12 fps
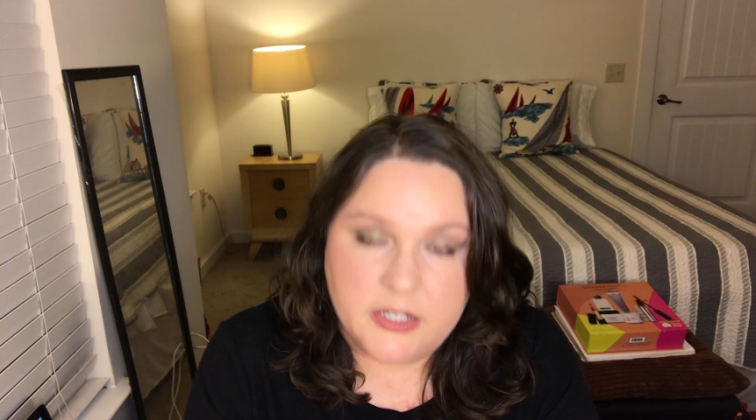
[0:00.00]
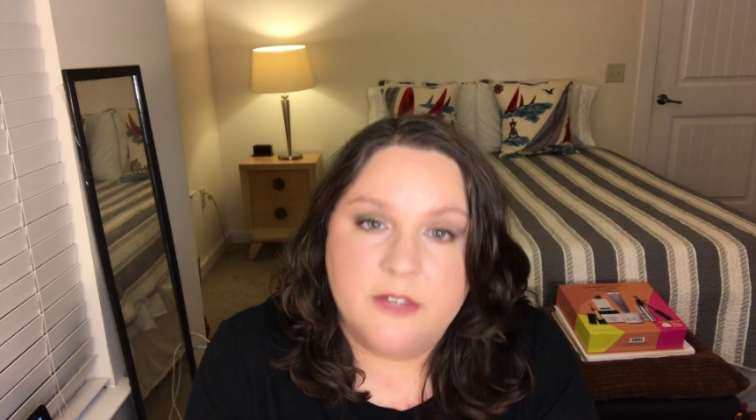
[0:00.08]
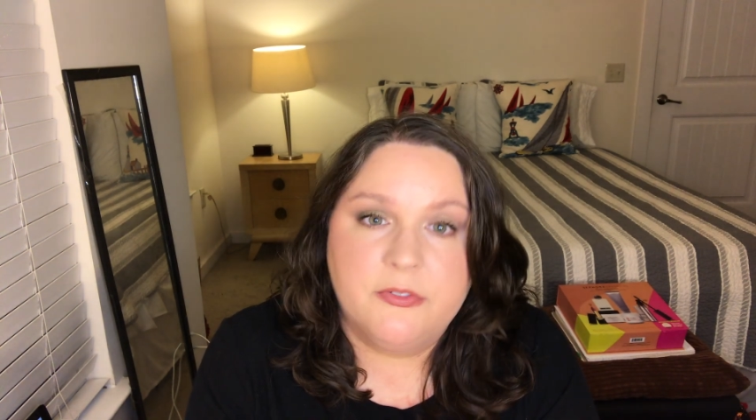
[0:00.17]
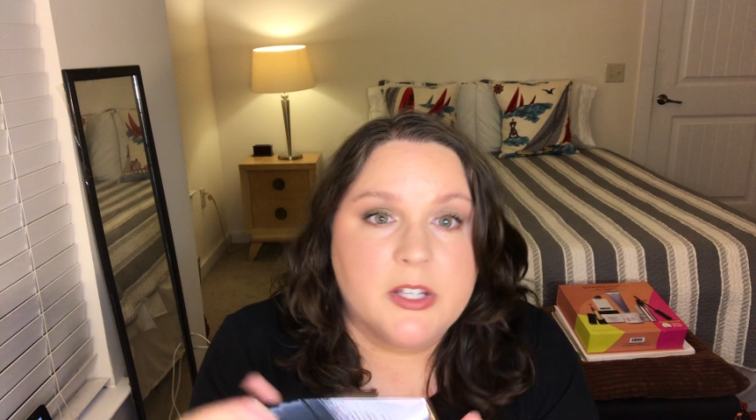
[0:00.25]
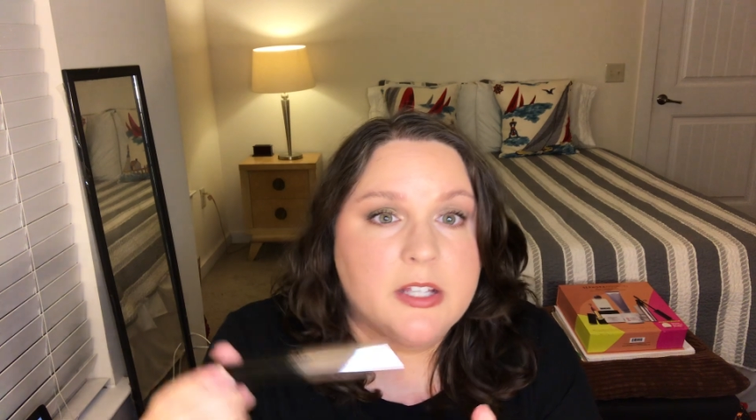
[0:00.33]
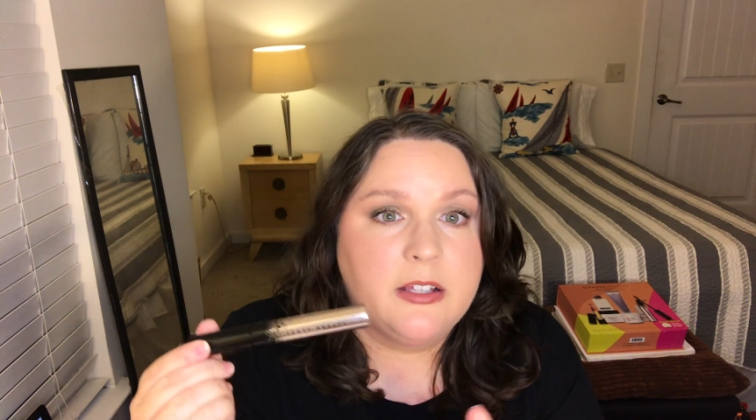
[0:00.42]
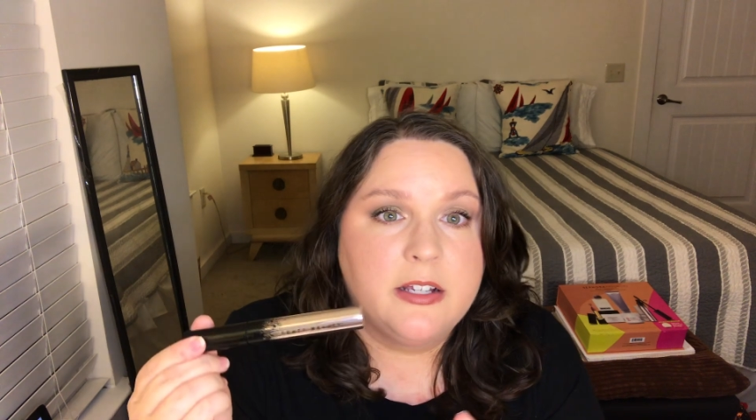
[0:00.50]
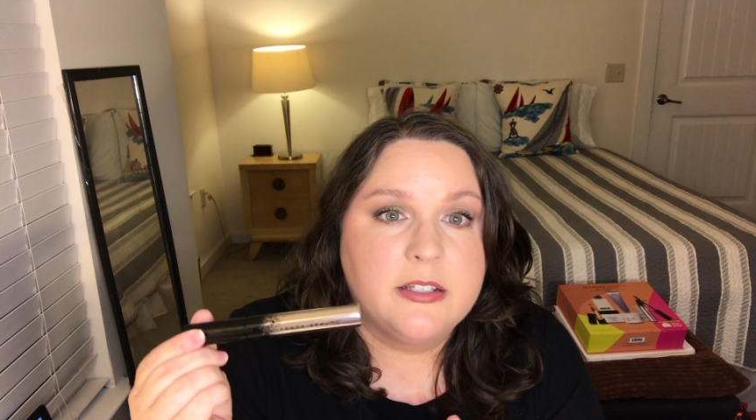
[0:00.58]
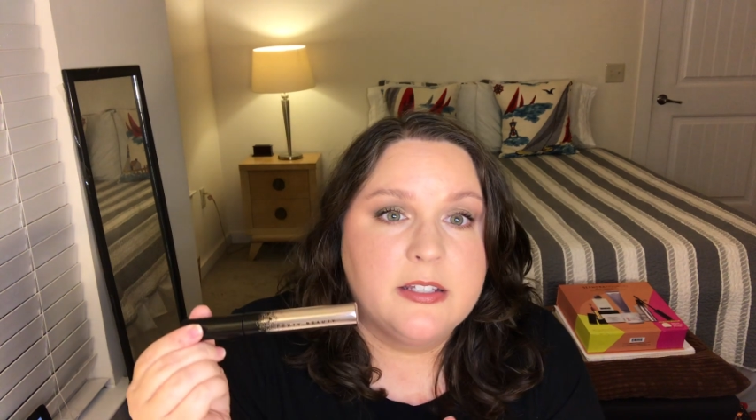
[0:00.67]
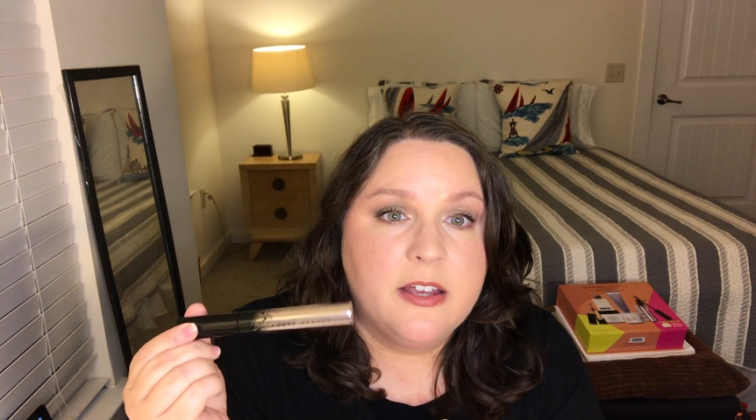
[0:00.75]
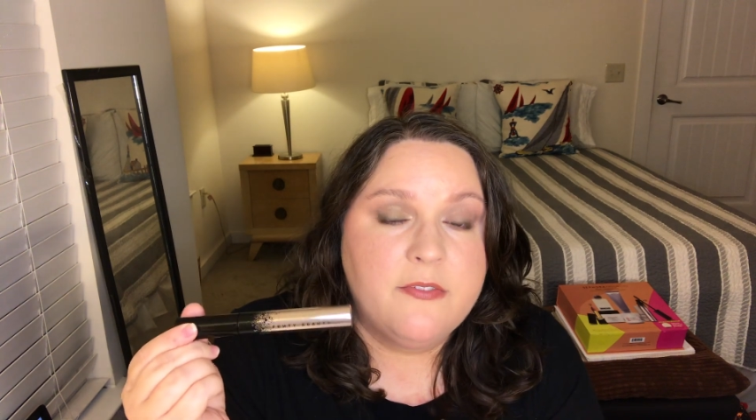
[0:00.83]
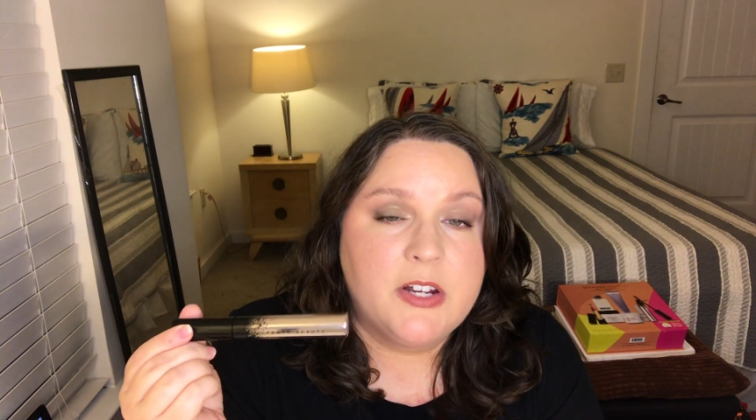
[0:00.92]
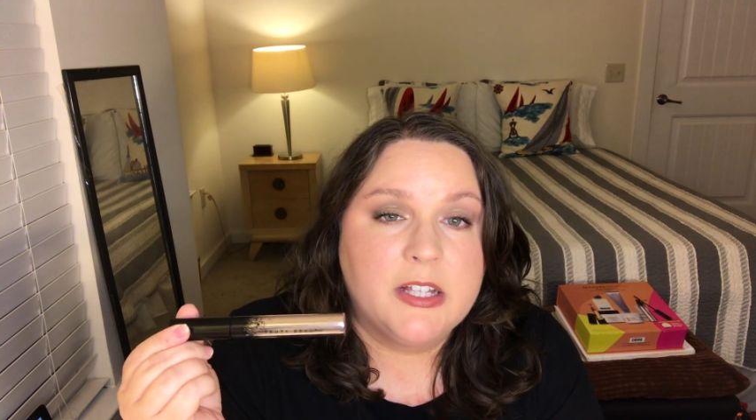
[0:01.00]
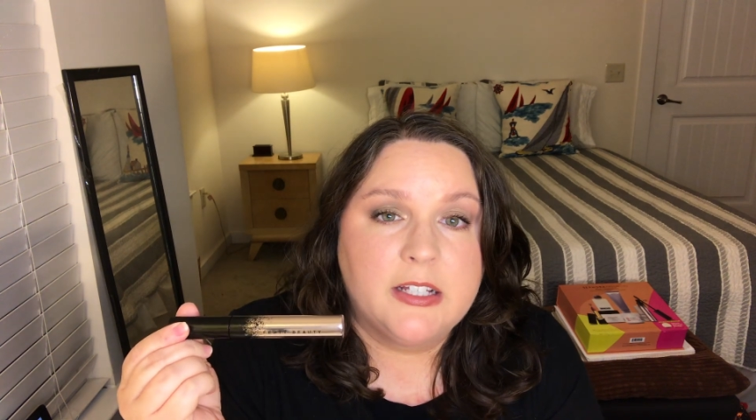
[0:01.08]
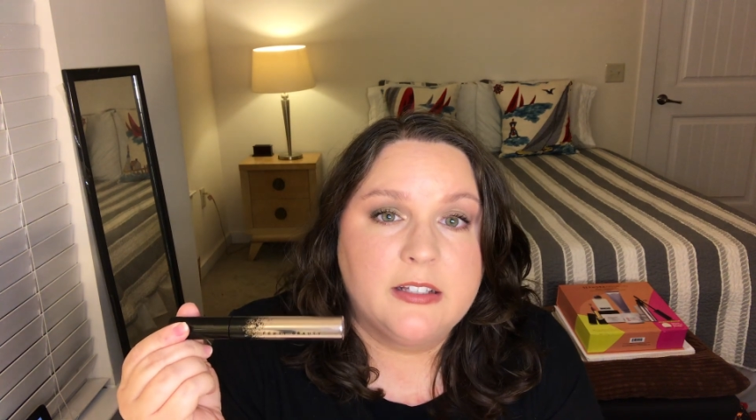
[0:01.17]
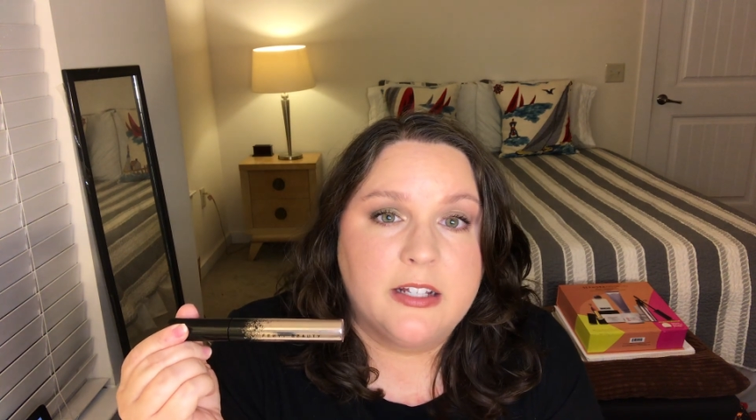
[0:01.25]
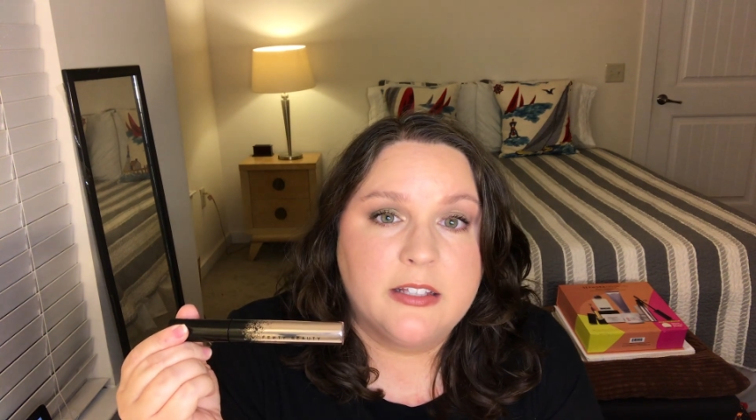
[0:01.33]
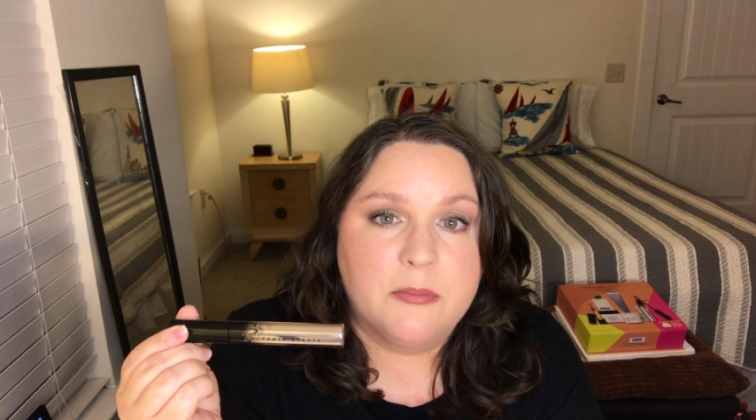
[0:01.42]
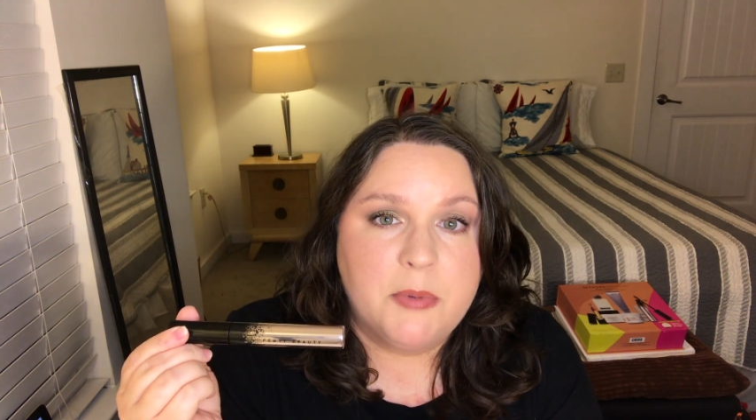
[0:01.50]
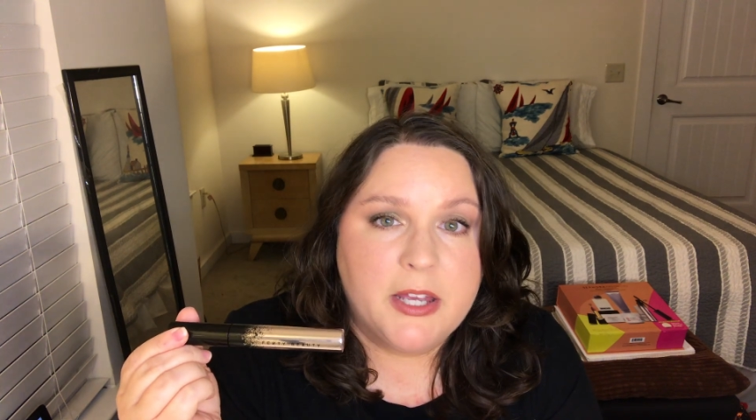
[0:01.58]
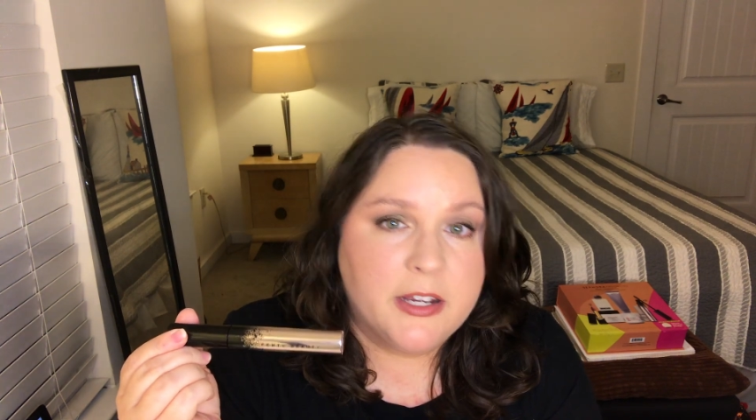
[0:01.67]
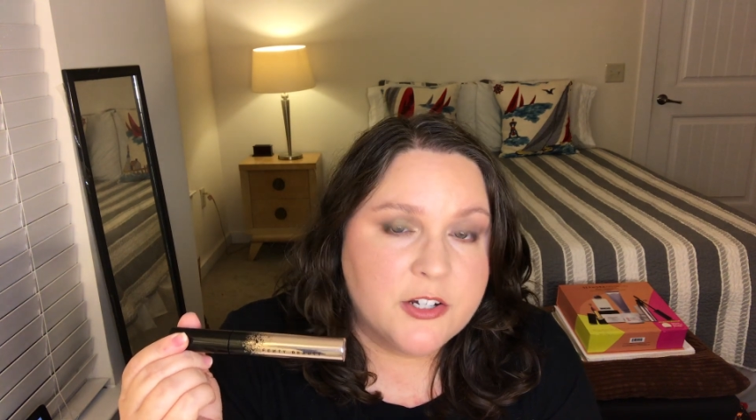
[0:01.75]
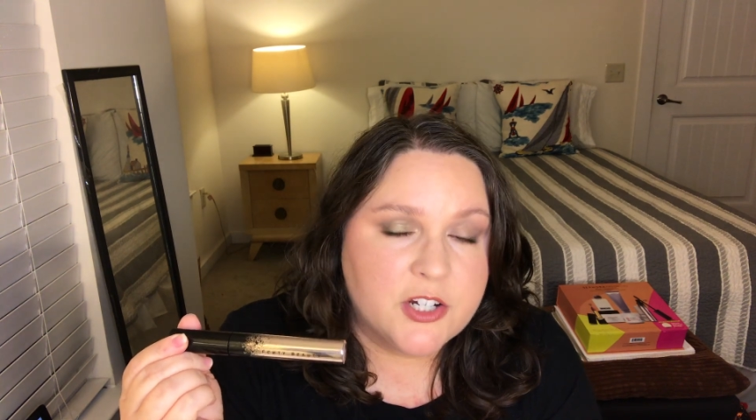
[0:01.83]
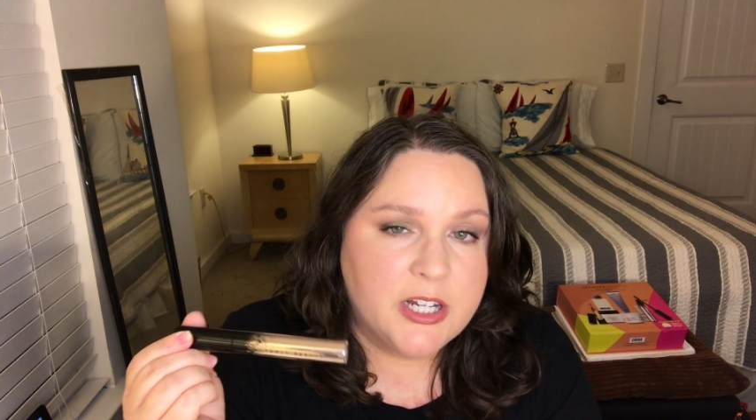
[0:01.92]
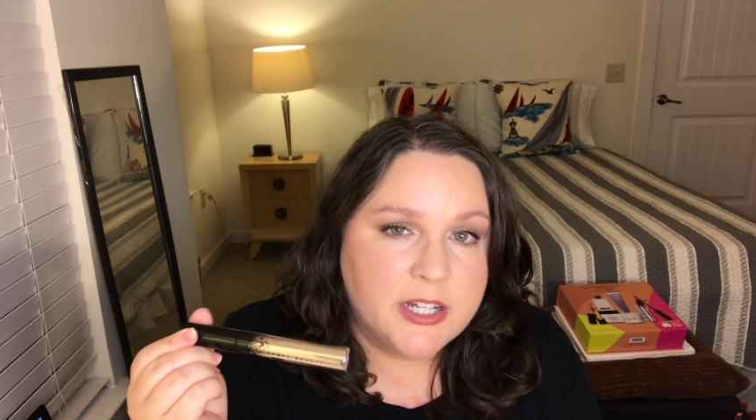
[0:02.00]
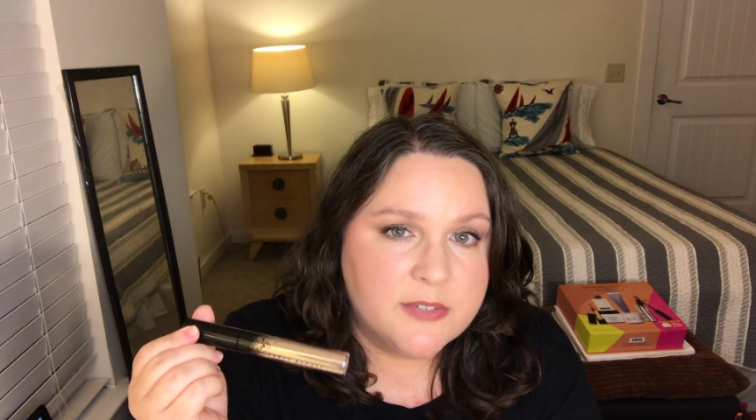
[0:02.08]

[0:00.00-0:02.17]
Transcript: definitely like the packaging.